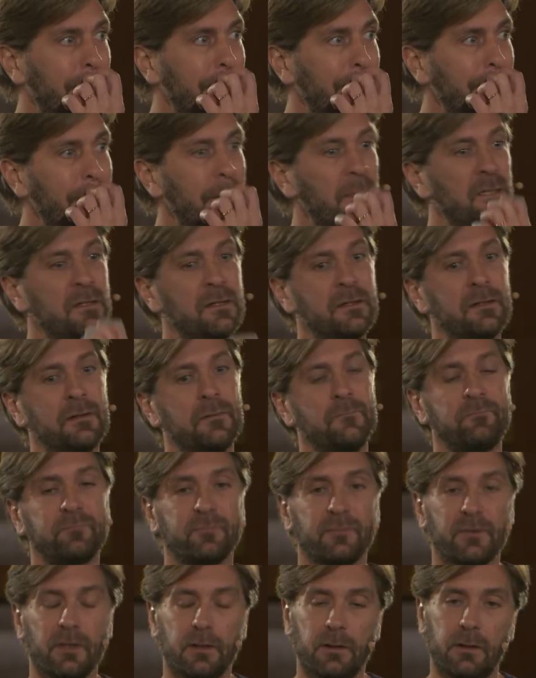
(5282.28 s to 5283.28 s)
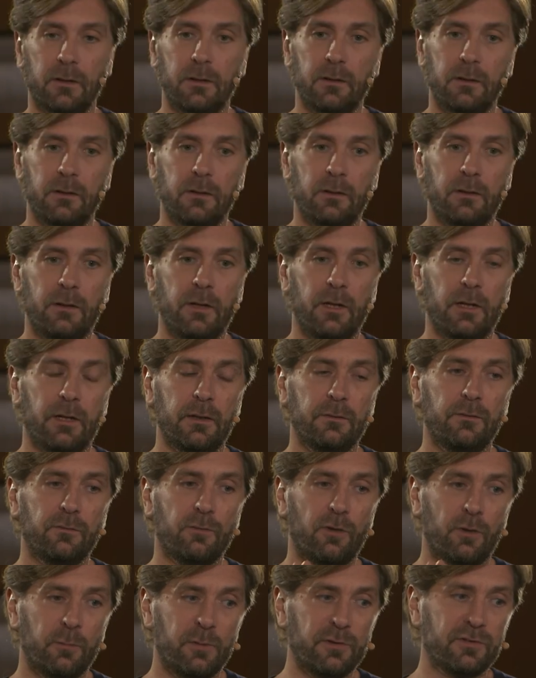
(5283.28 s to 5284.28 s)
that
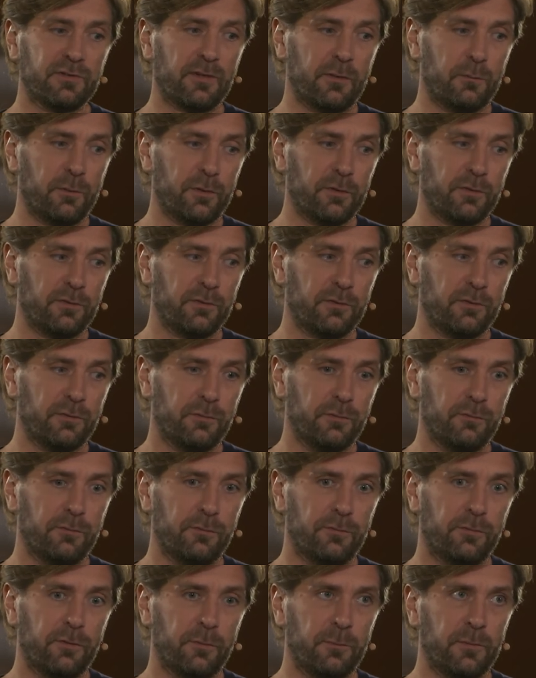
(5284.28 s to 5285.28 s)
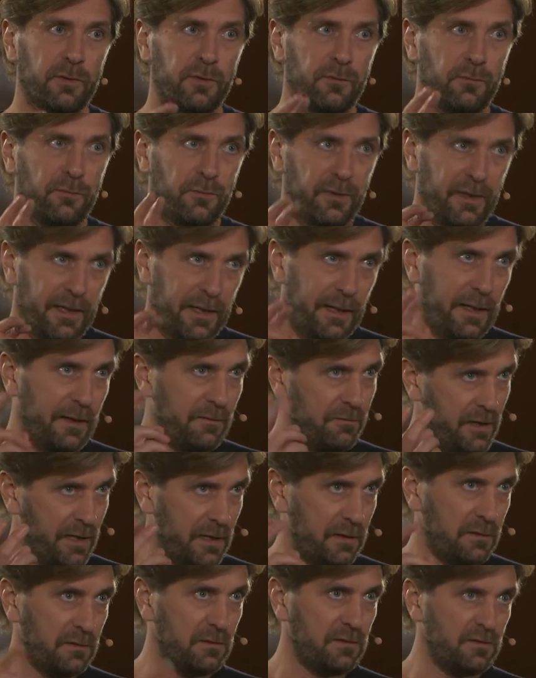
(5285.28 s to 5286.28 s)
the robbers that was from the real
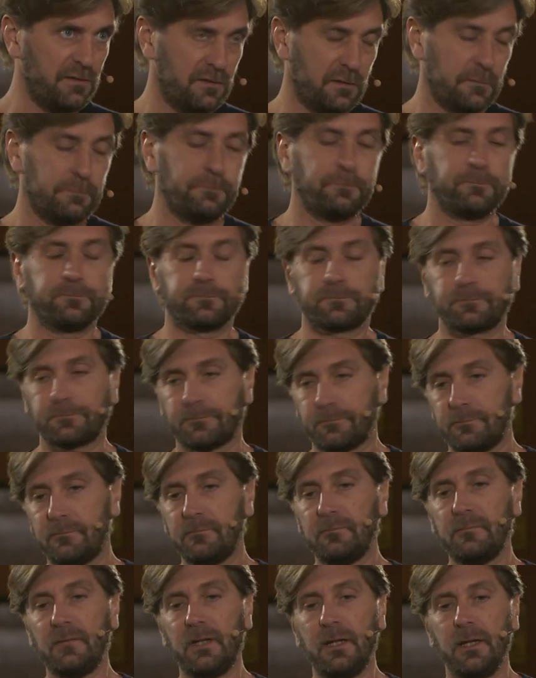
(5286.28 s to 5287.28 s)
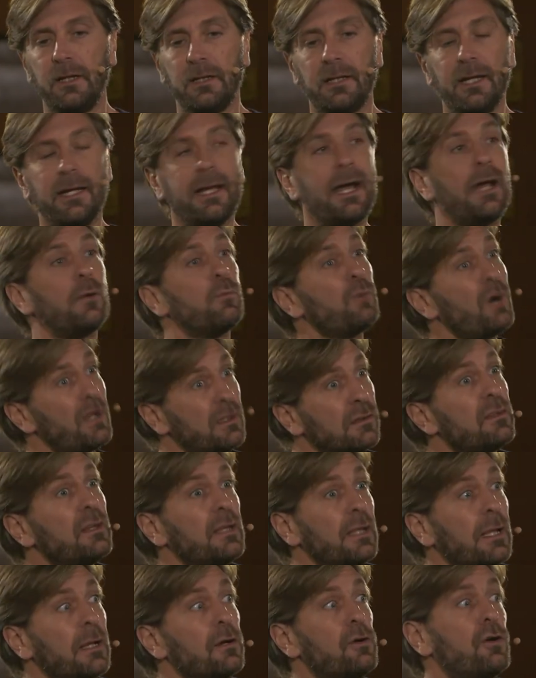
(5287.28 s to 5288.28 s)
events, they had one
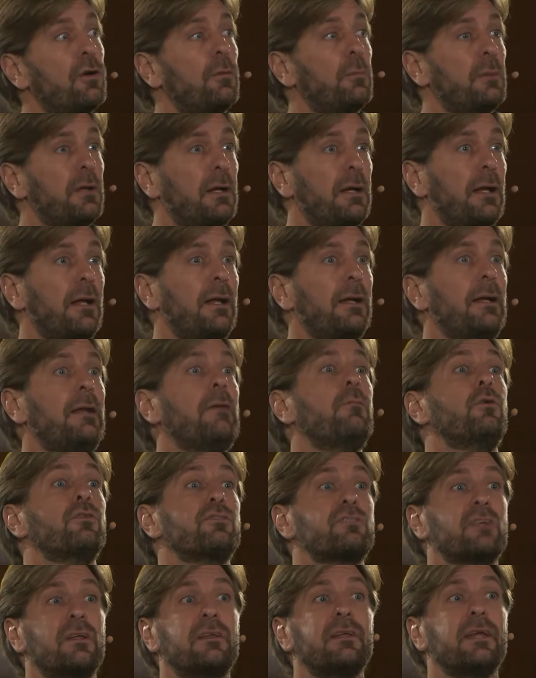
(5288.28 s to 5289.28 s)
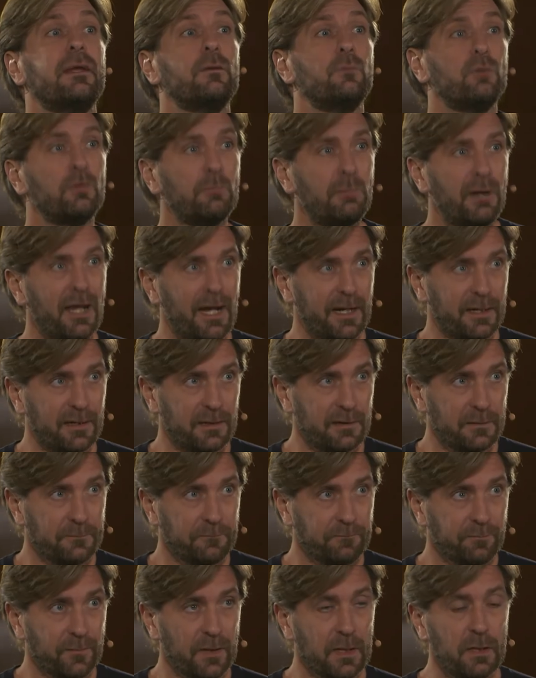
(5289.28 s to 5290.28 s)
thing in common, and it was that they were black.
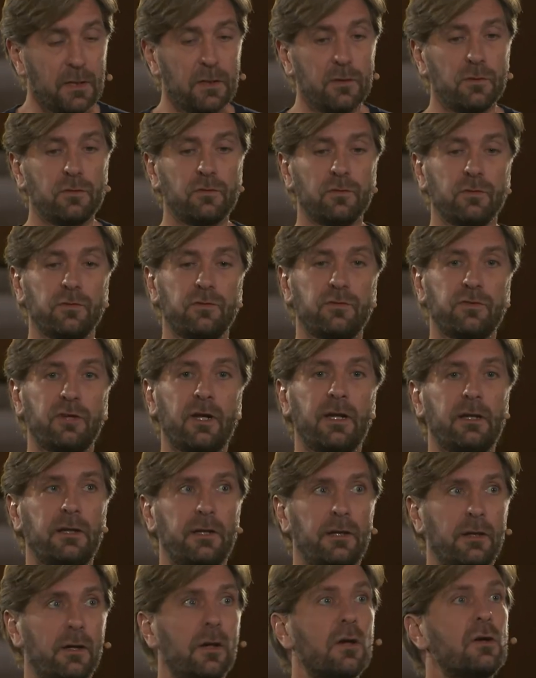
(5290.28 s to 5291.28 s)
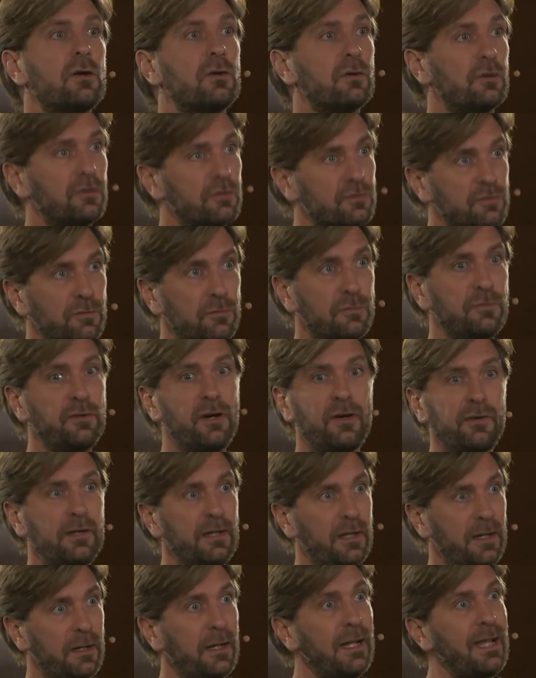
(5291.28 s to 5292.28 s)
So suddenly occurs
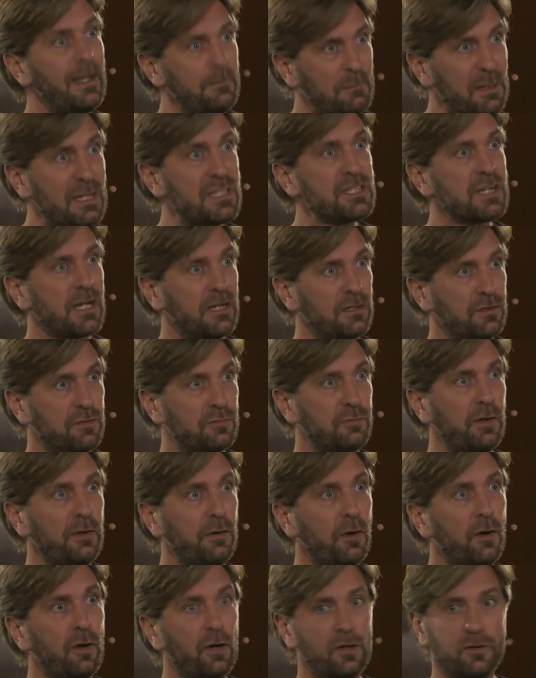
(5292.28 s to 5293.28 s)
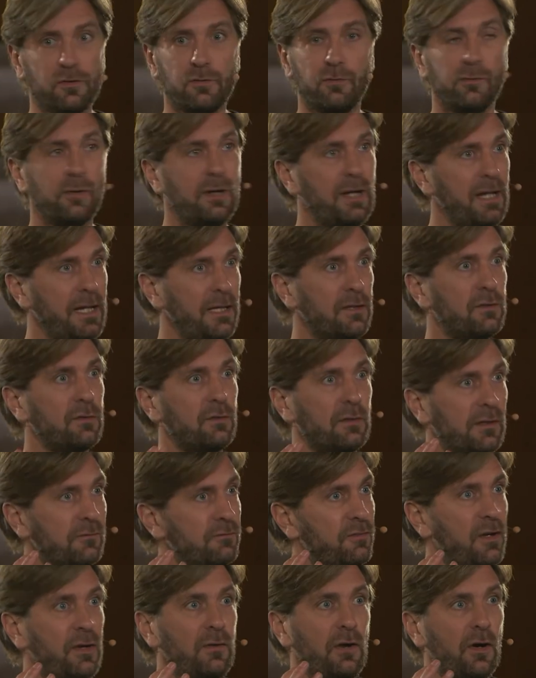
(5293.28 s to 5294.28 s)
an image that is very hard to relate to, and
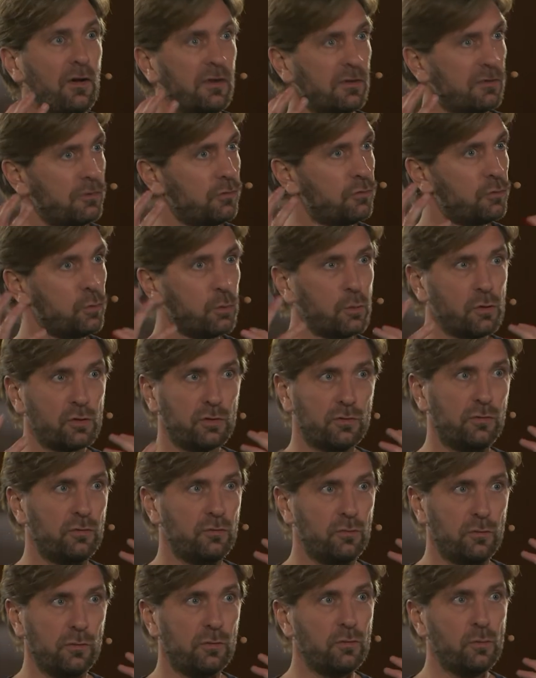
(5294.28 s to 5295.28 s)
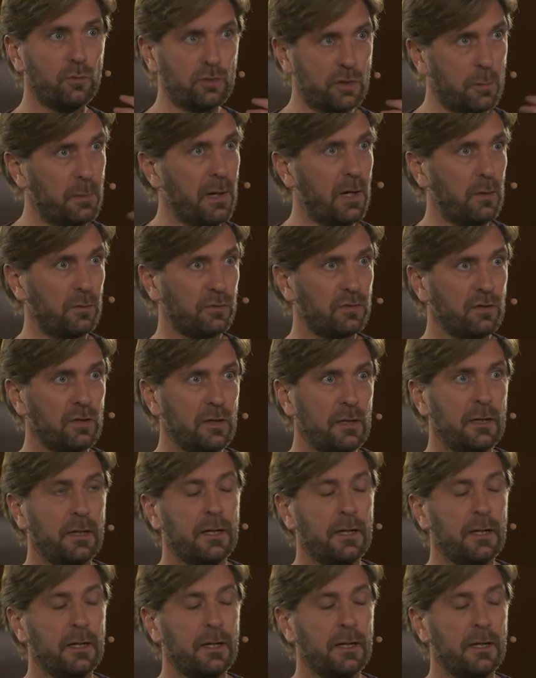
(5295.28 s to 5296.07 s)
very hard to talk about,